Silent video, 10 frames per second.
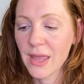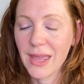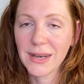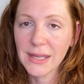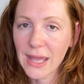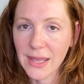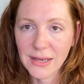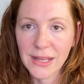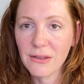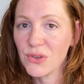And
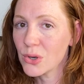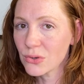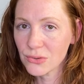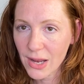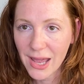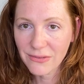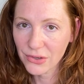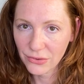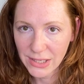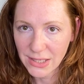again, if you do not have
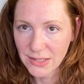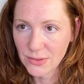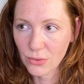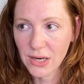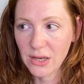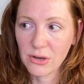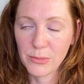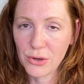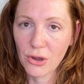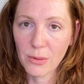little kids or anyone
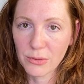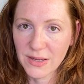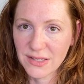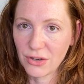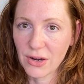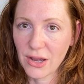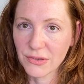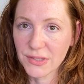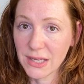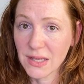immunocompromised in your
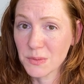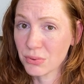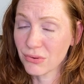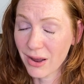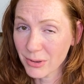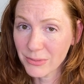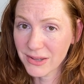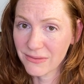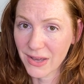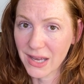house, like it's probably
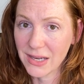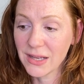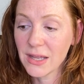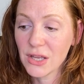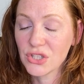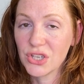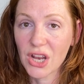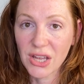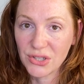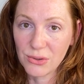fine to
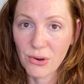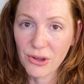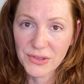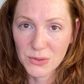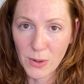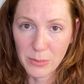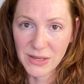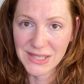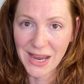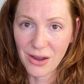not do all this
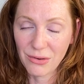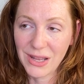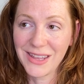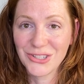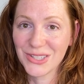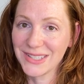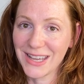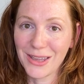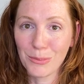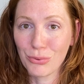wiping down. Just
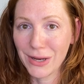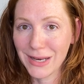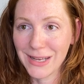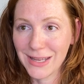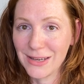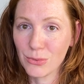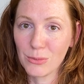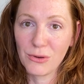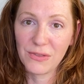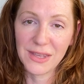like bring it in,
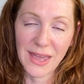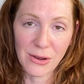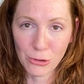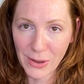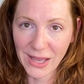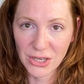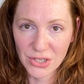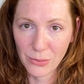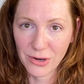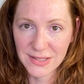remove the outer
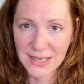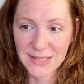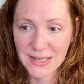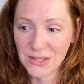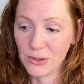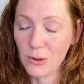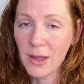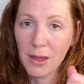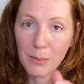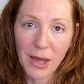packaging where it's easy to,
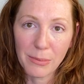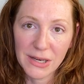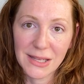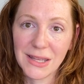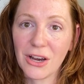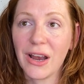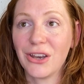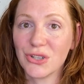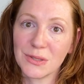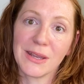pop it in there, and
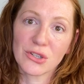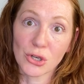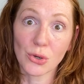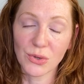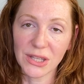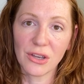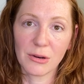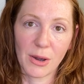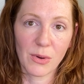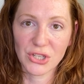just make sure you're really good
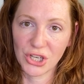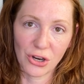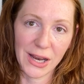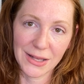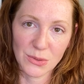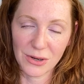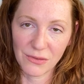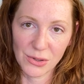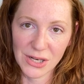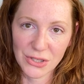about washing your hands whenever
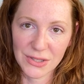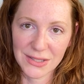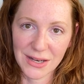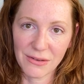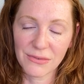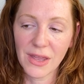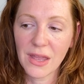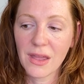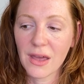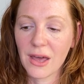you touch the stuff.
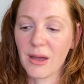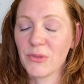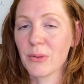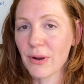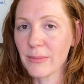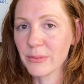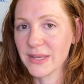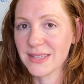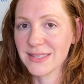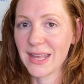The problem
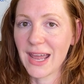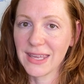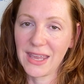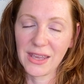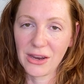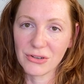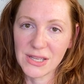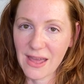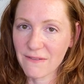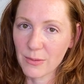is that I can't guarantee
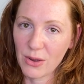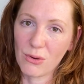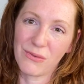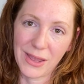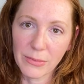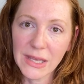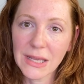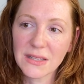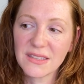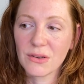that for my whole family.
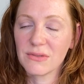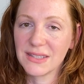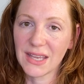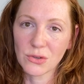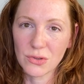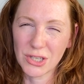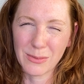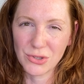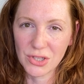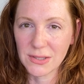And so this extra
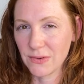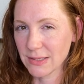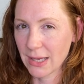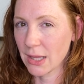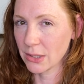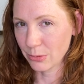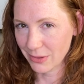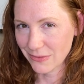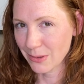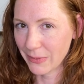step just feels like a little bit
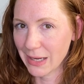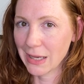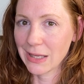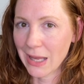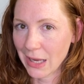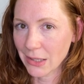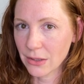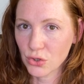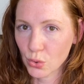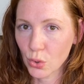of something I can
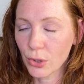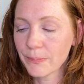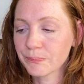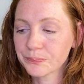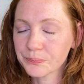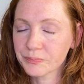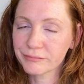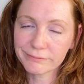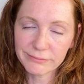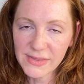control
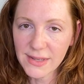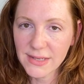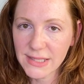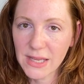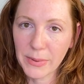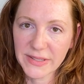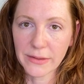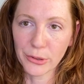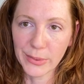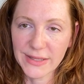to keep us a
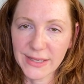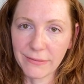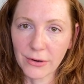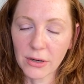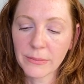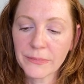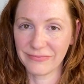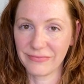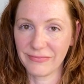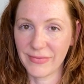little bit safer.
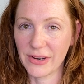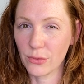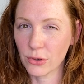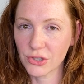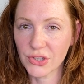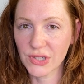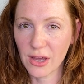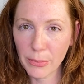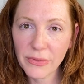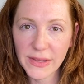And of course, just a
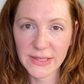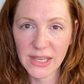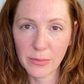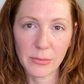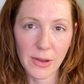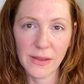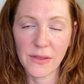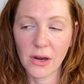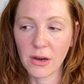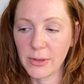couple things to keep in mind
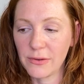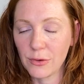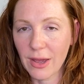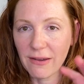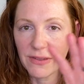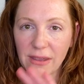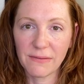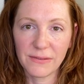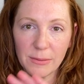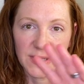there. I mean, if you have like a
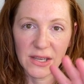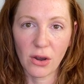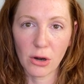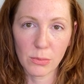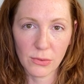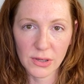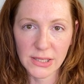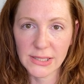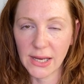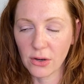flimsy cardboard
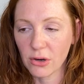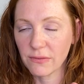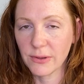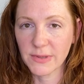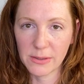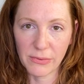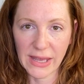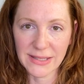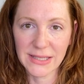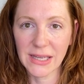container or flimsy
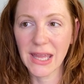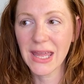plastic,